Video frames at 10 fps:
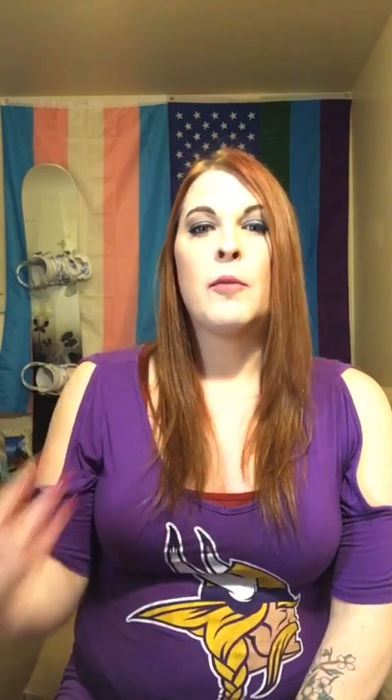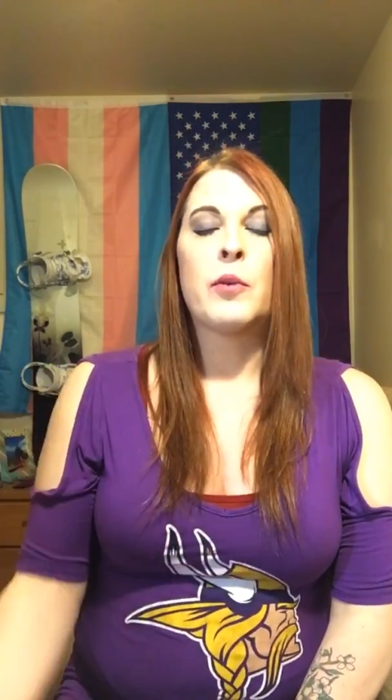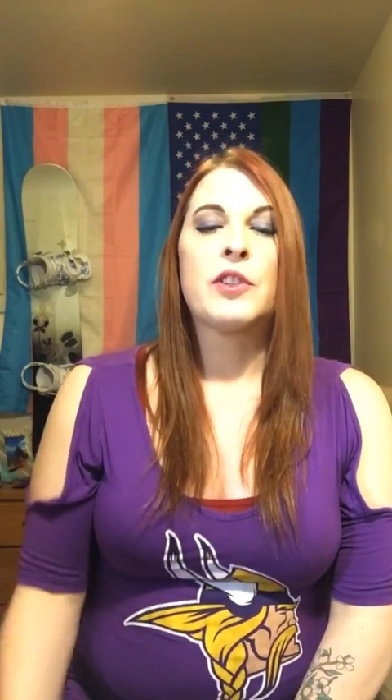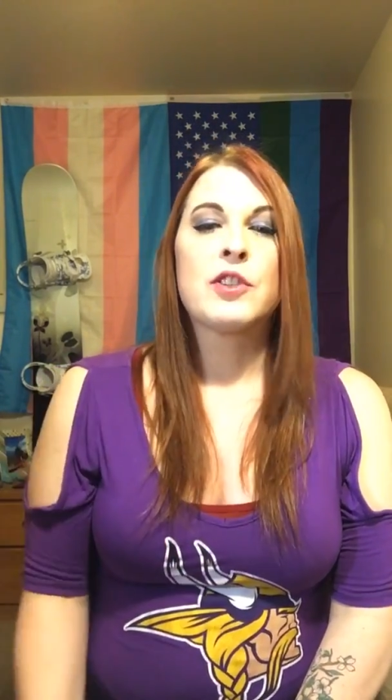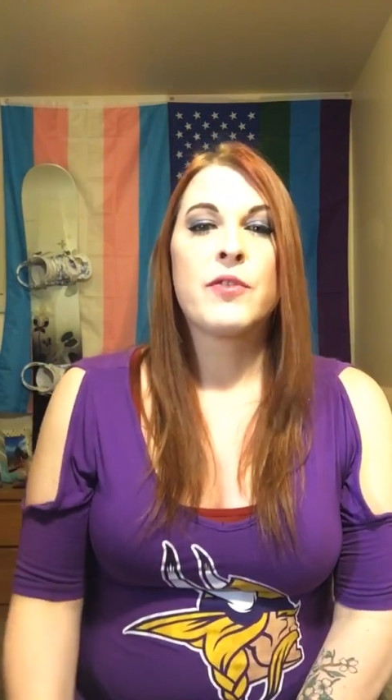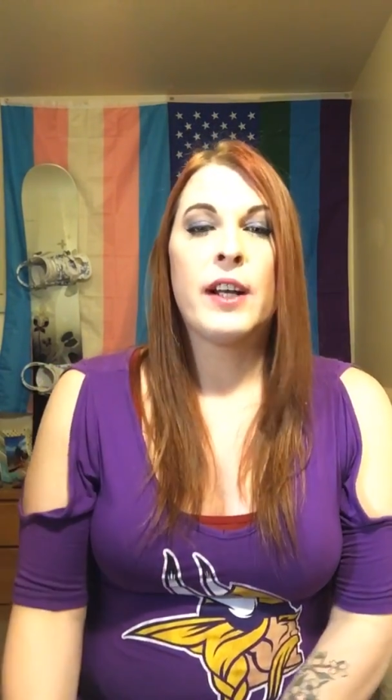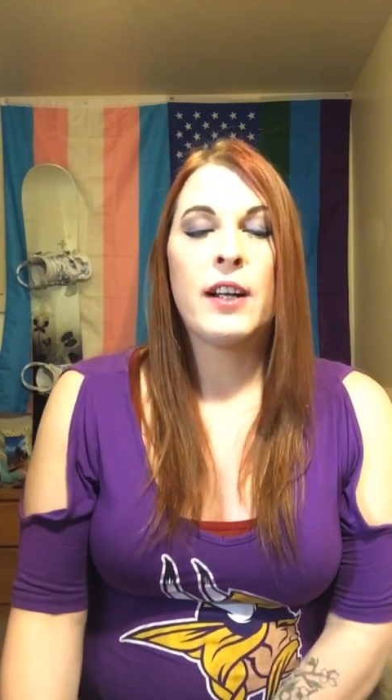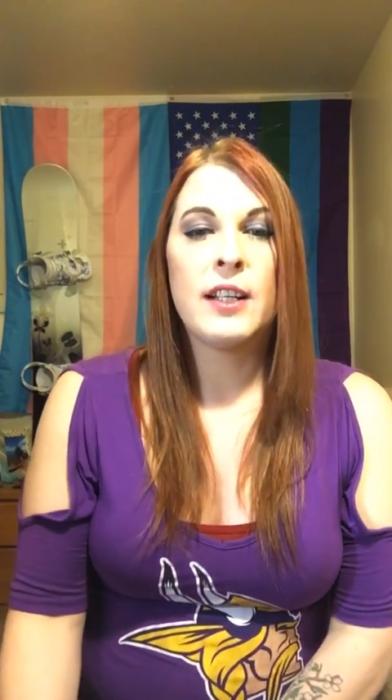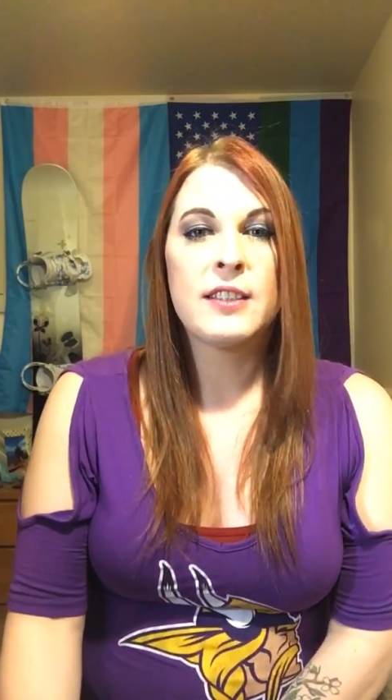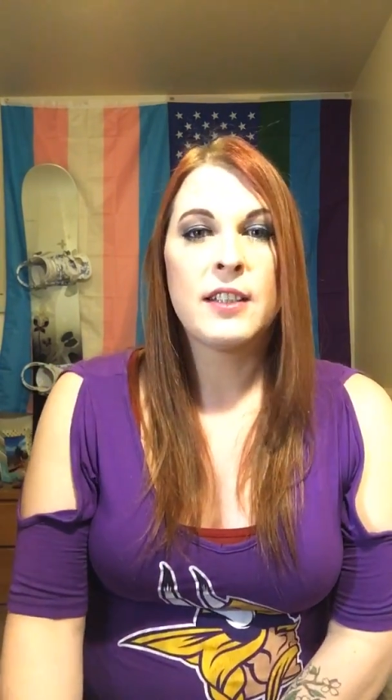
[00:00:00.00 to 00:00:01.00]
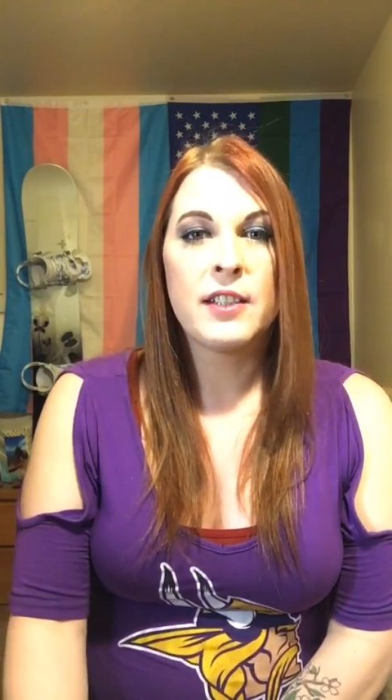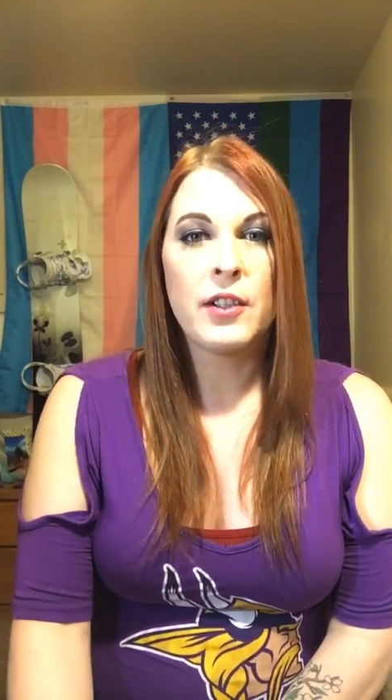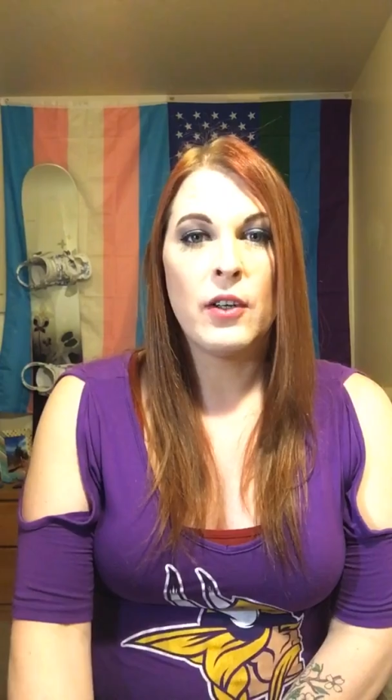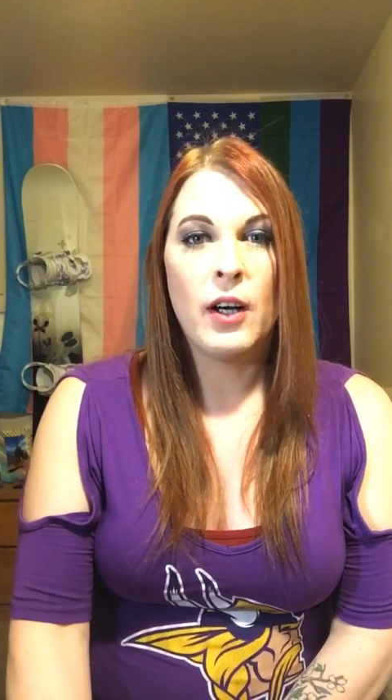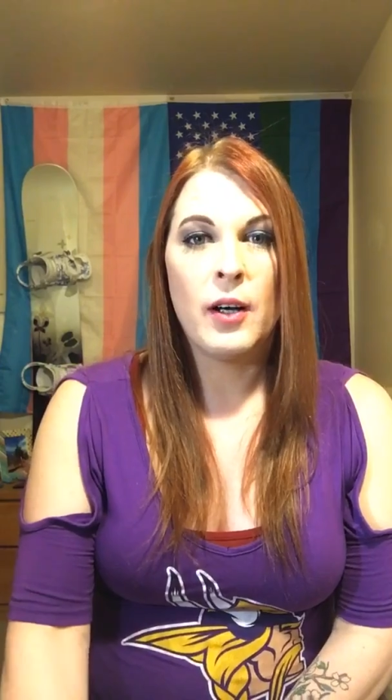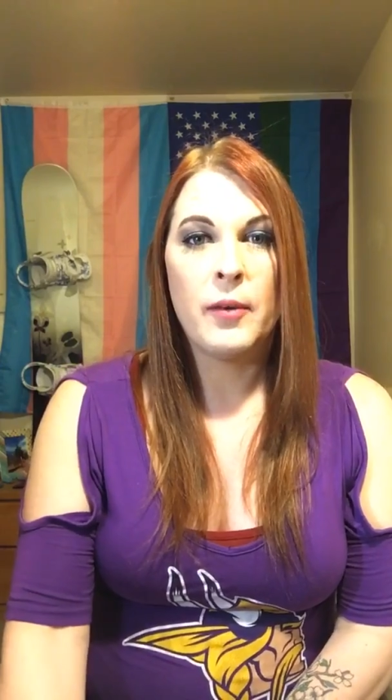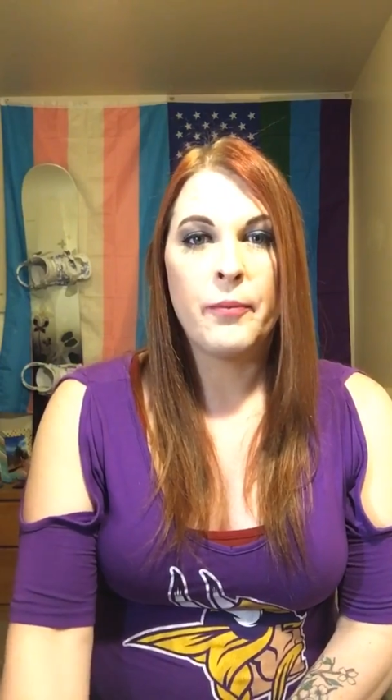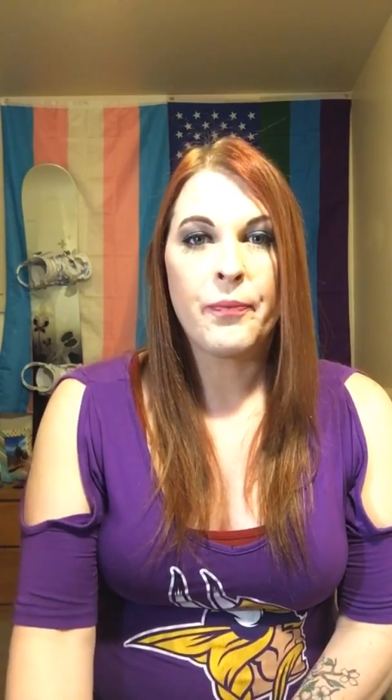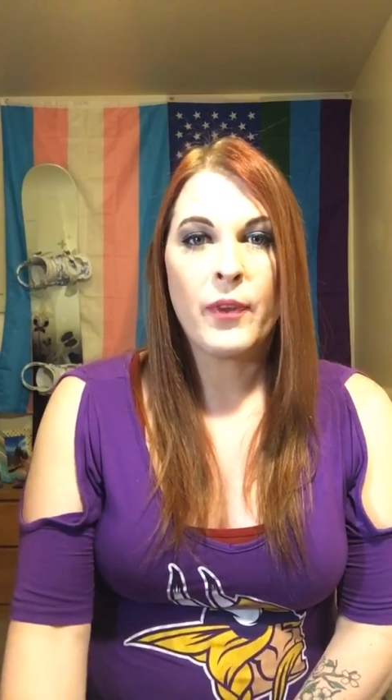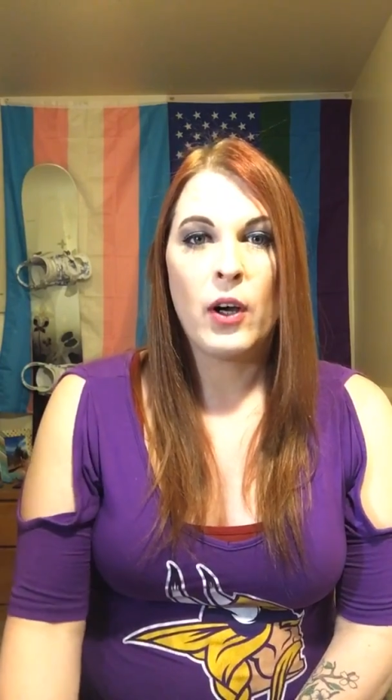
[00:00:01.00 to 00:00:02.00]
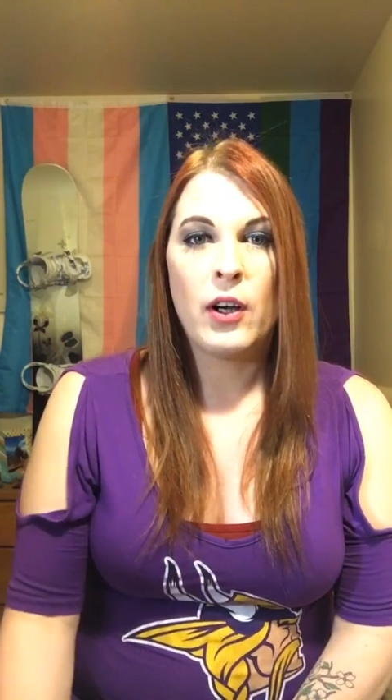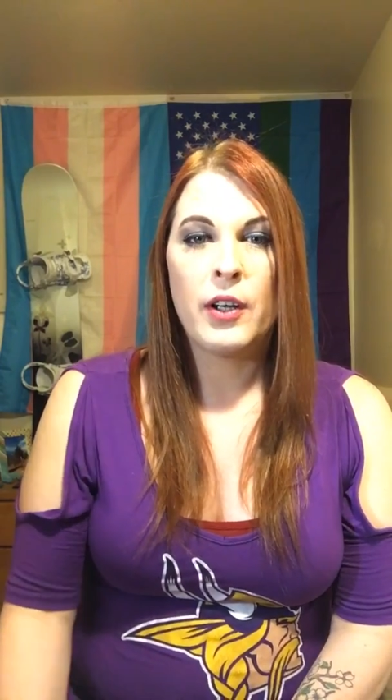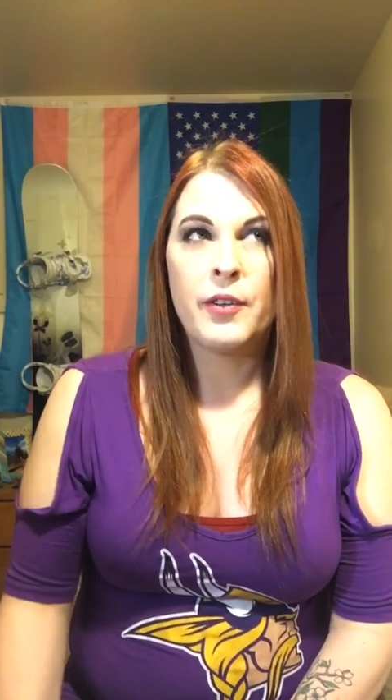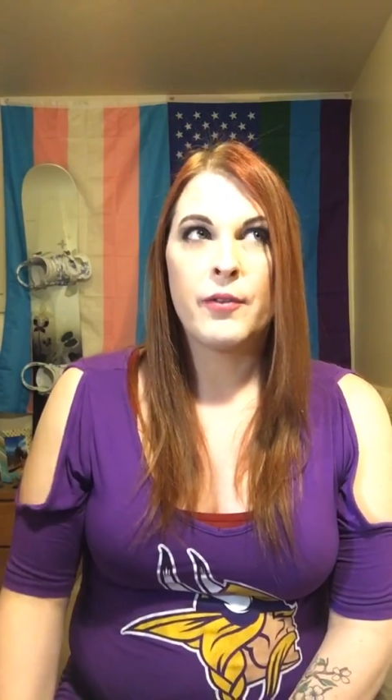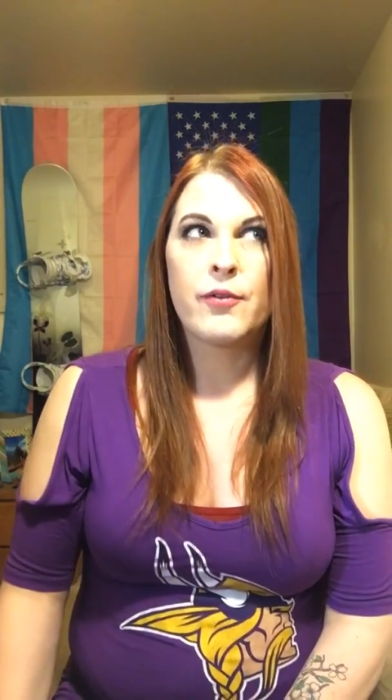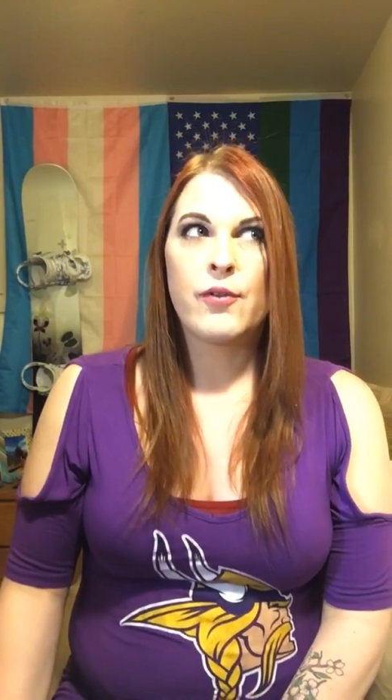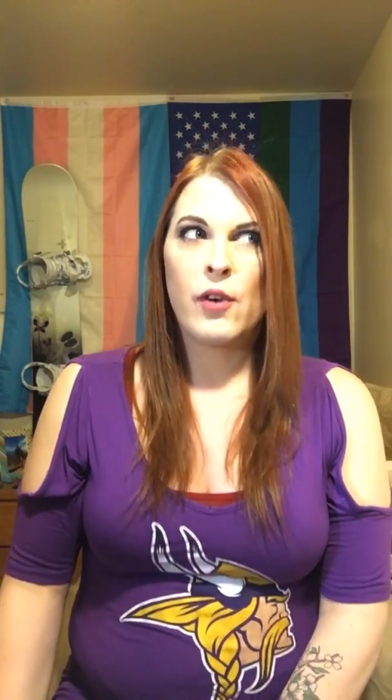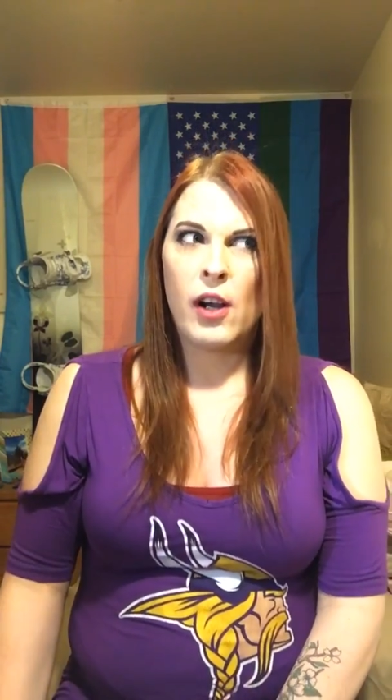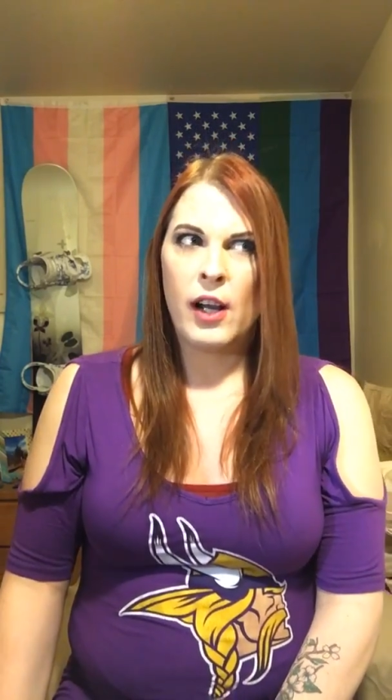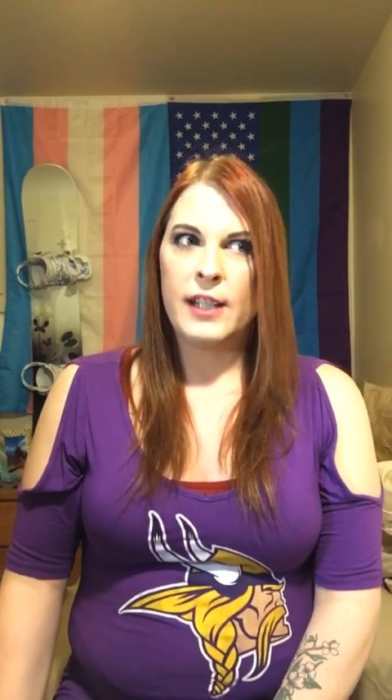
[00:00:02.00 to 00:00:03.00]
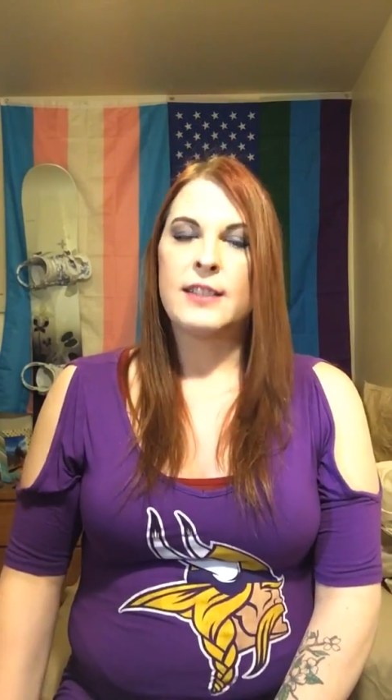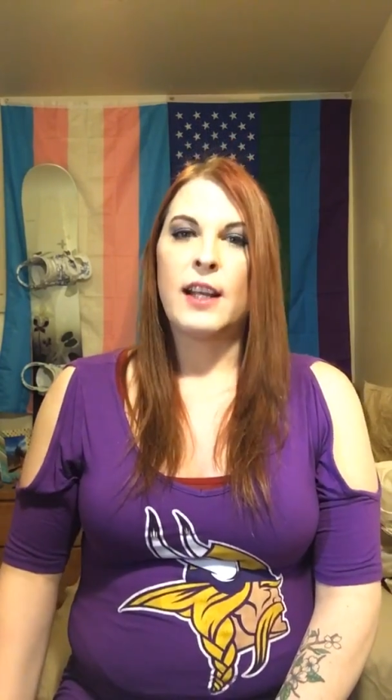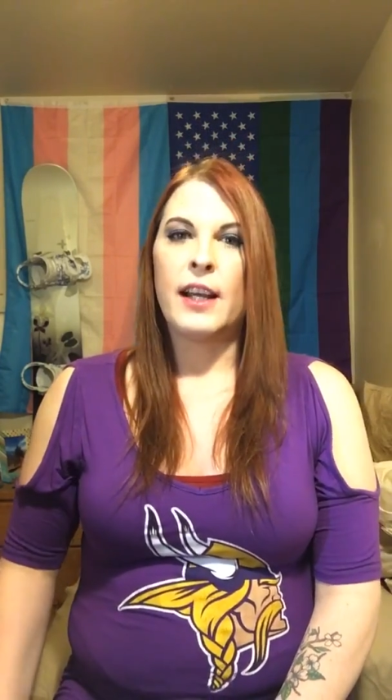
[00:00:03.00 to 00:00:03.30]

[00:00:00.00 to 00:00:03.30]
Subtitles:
We just finalized the deal on Friday.